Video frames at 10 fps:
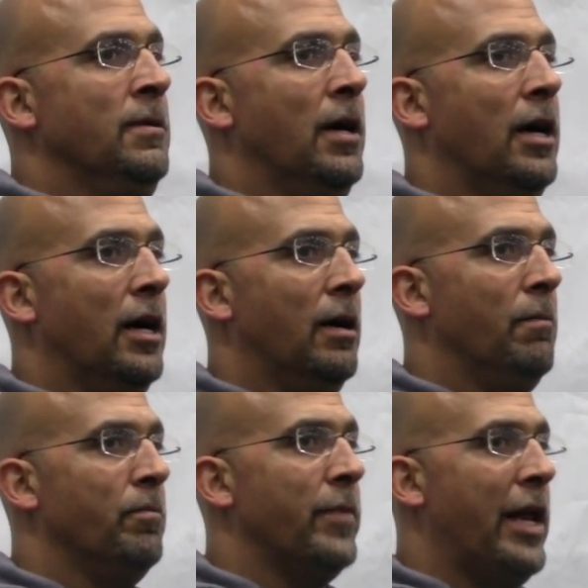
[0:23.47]

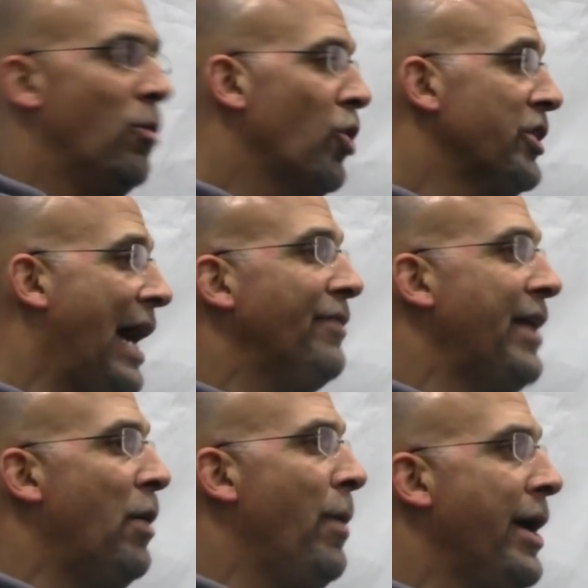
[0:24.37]
um, and it worked out
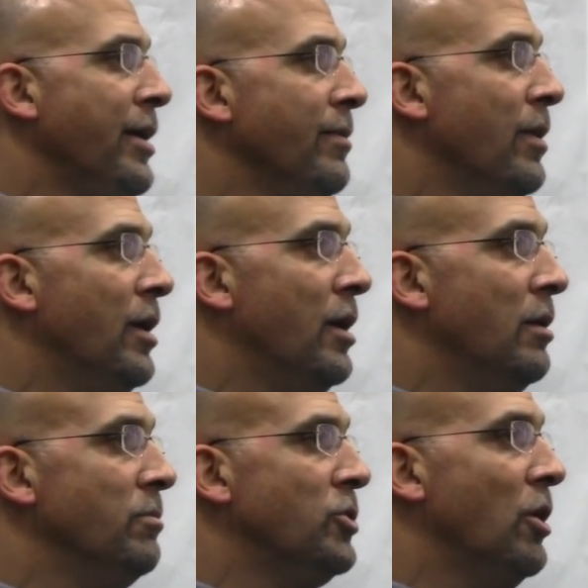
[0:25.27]
that way.
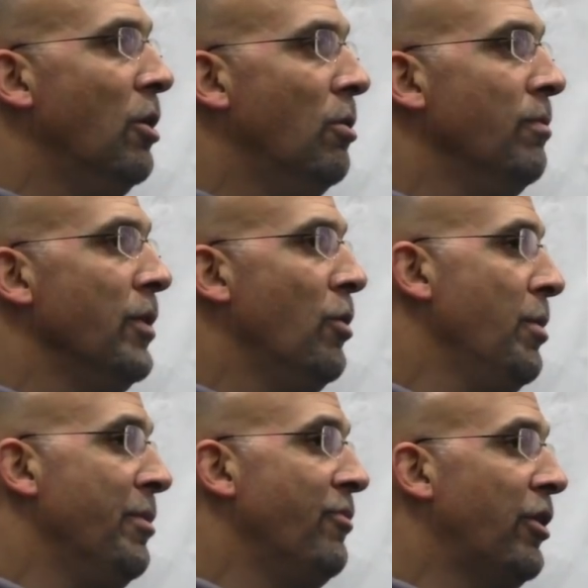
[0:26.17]
Um, so you know,
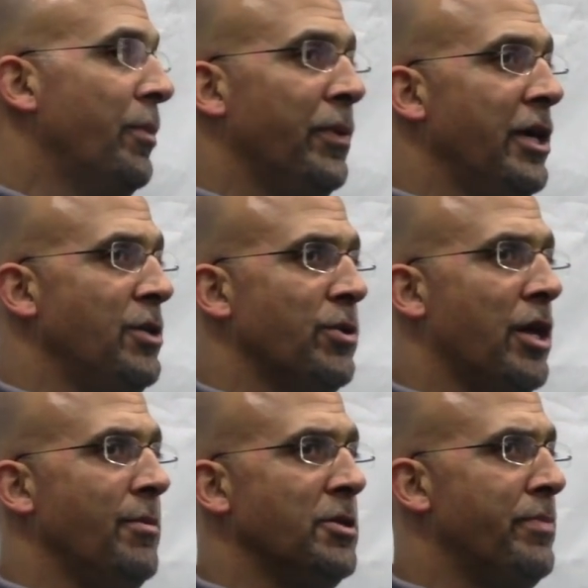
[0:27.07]
we've been very pleased with
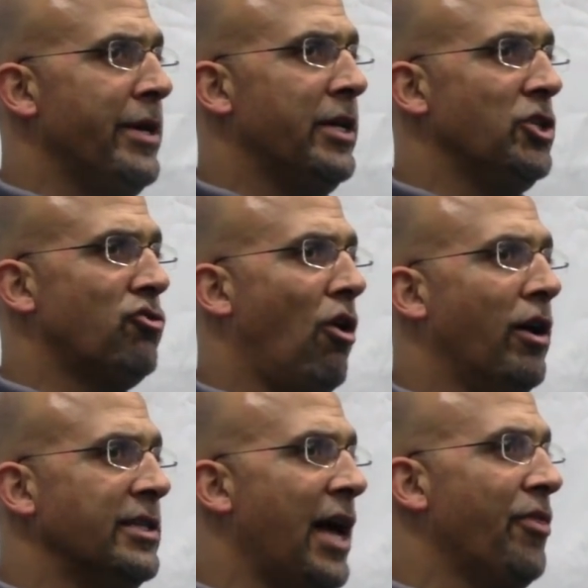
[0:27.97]
him. He's big, he's
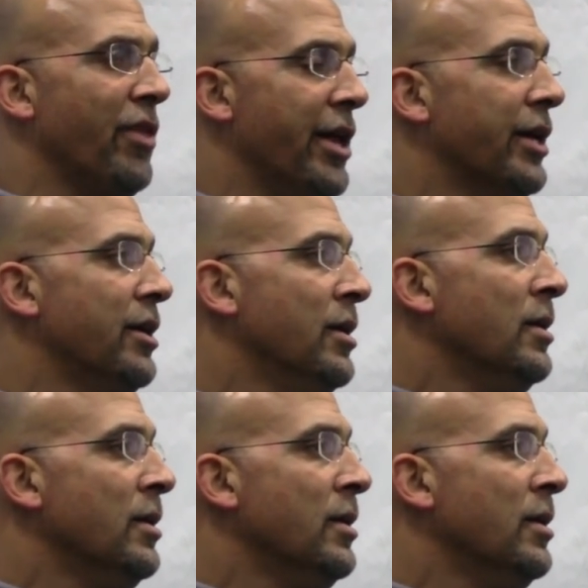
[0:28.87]
strong, he's athletic.